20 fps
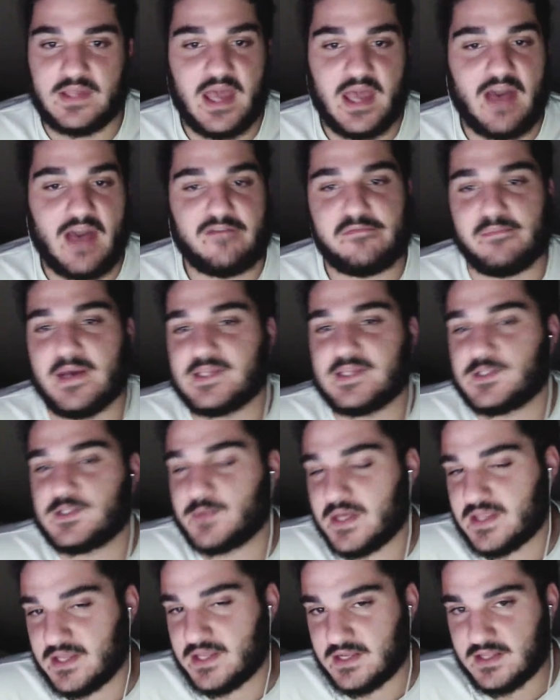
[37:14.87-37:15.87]
They have months
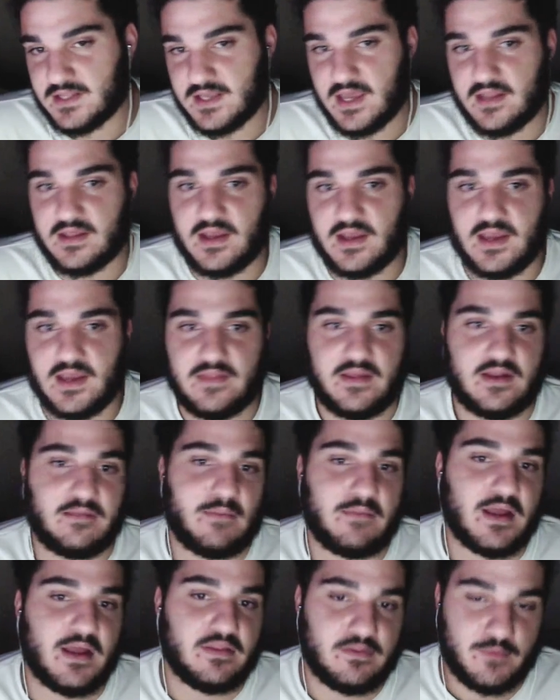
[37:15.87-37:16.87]
where they're together and then a
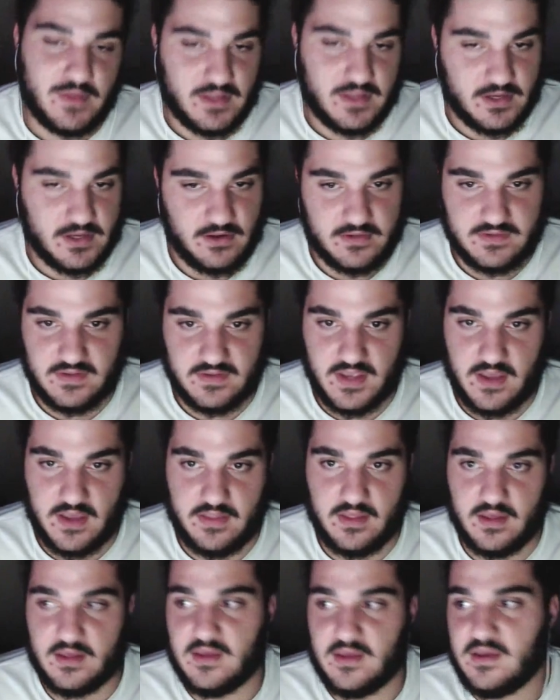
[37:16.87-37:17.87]
month where they're not
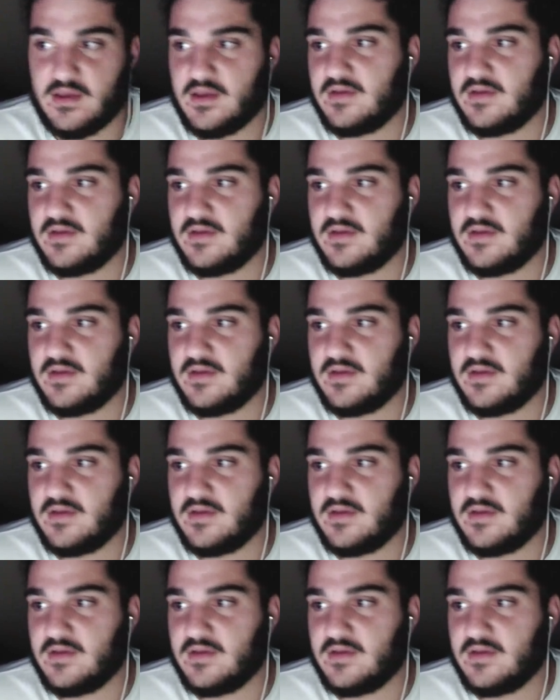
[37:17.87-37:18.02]
together.